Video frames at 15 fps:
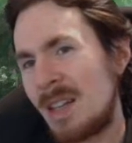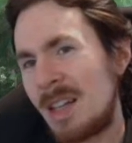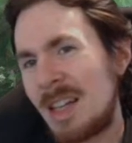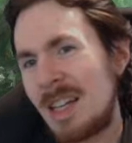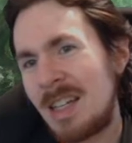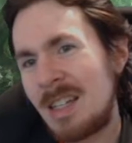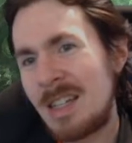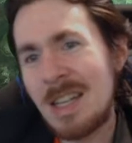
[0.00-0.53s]

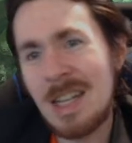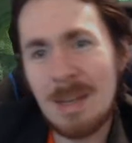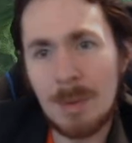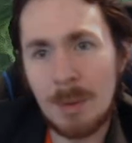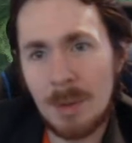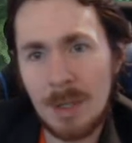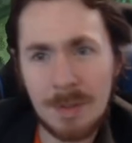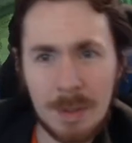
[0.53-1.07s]
And yeah,
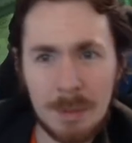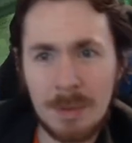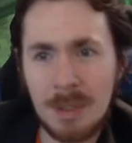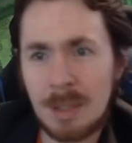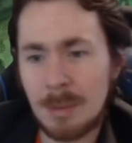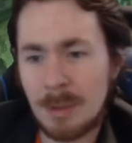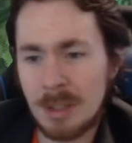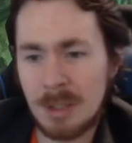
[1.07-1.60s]
but what if I
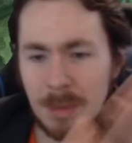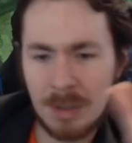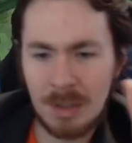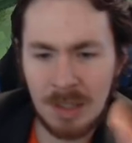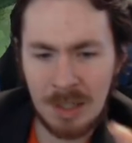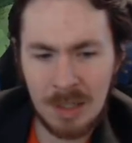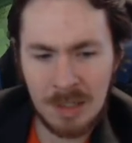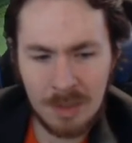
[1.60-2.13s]
play multiple
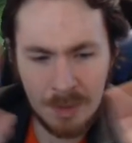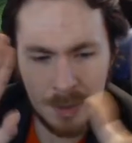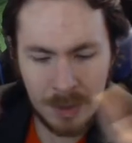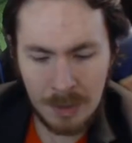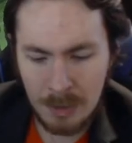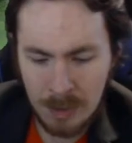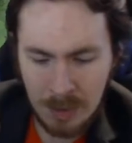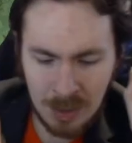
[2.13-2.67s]
lands every
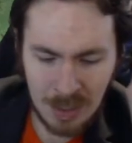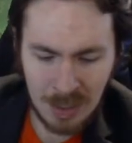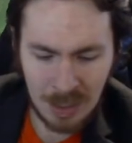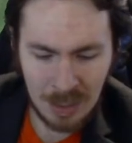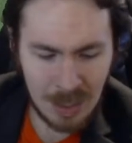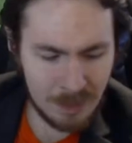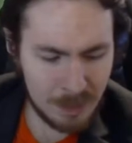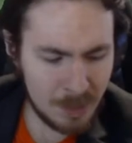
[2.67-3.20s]
turn and then I
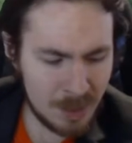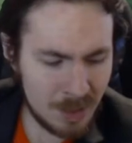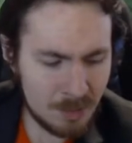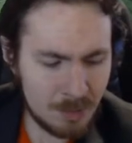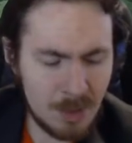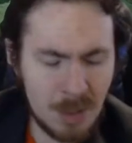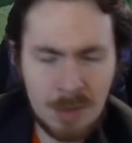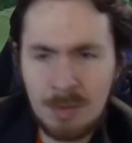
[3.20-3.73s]
can have it be a
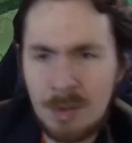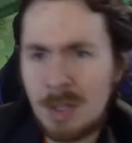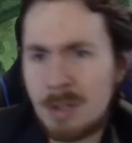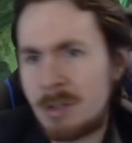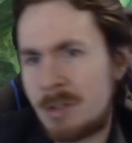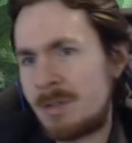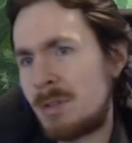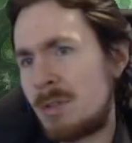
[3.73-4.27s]
3-3
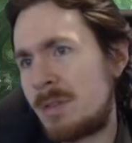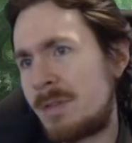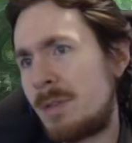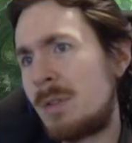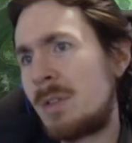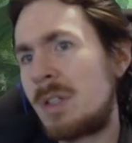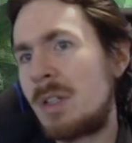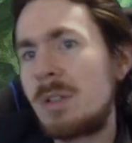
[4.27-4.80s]
or a
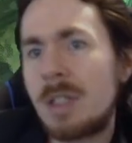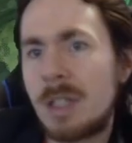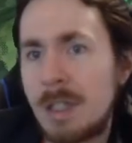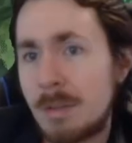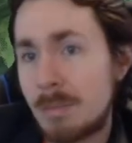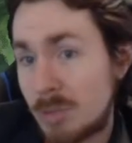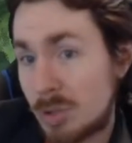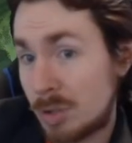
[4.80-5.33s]
4-4?
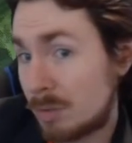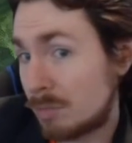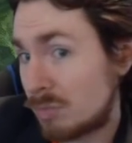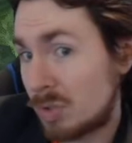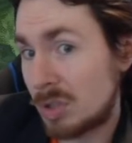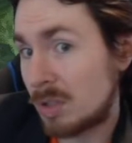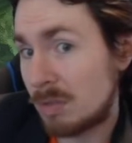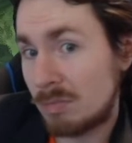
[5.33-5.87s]
Okay, sure,
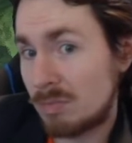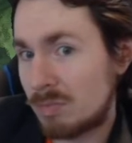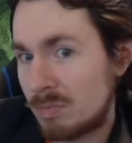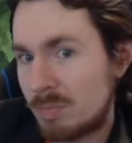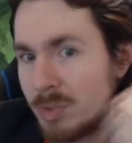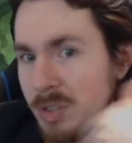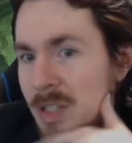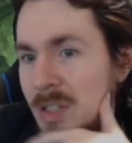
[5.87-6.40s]
you can
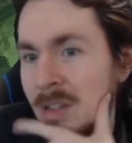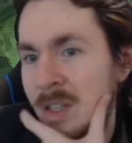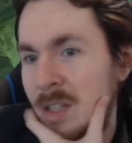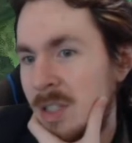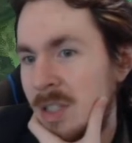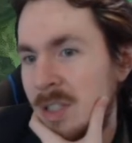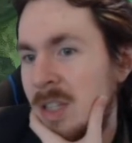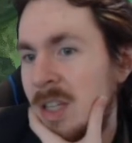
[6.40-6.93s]
pretend like
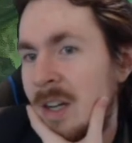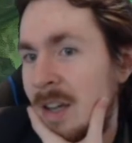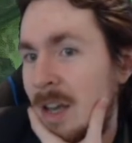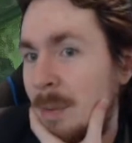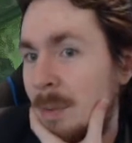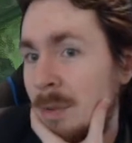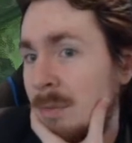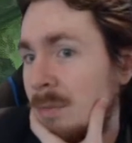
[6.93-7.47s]
this is going to
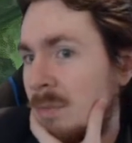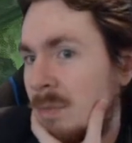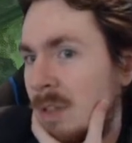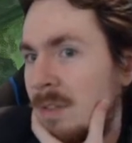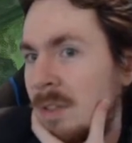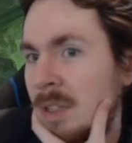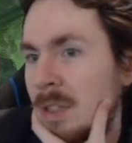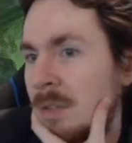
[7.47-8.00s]
happen,
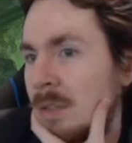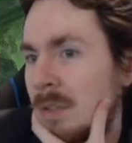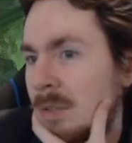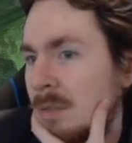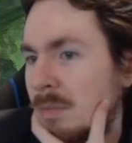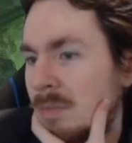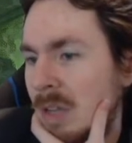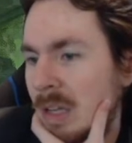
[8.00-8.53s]
even though
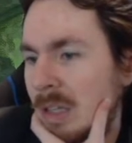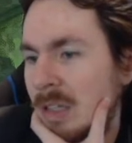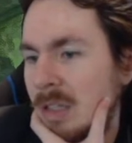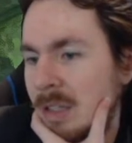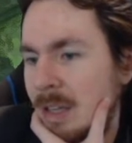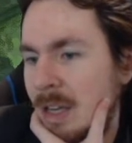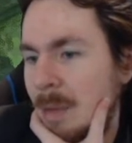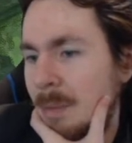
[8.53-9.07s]
it's not
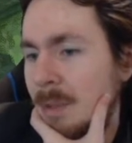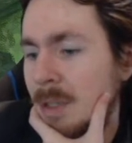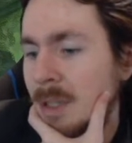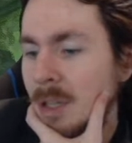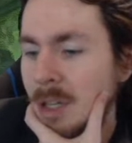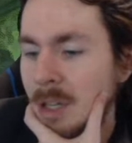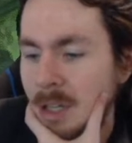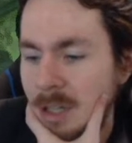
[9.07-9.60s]
going to happen.
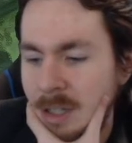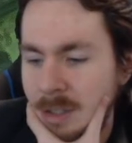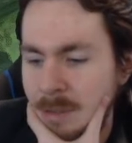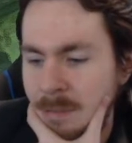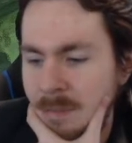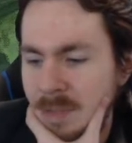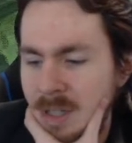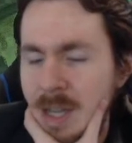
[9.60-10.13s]

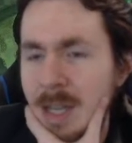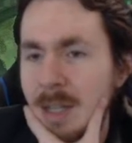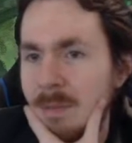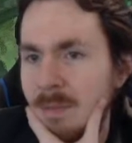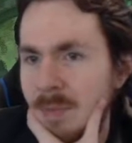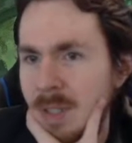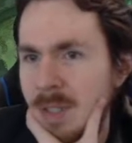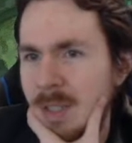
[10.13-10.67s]
Um, yeah,
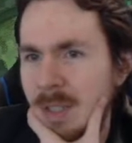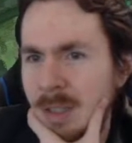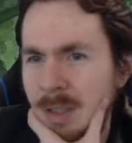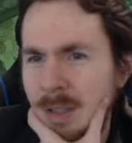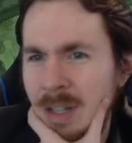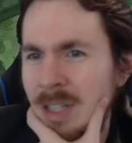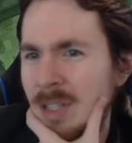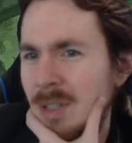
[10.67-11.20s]
this
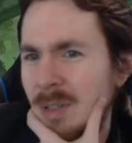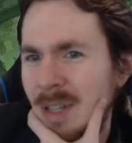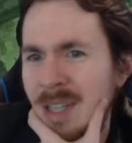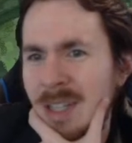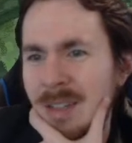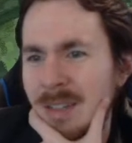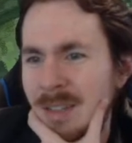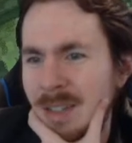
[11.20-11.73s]
card, I just don't
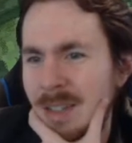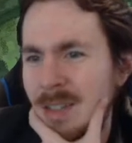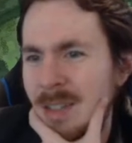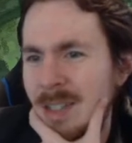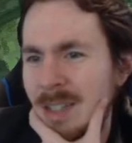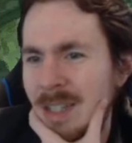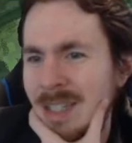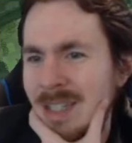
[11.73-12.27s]
like it. I don't like it.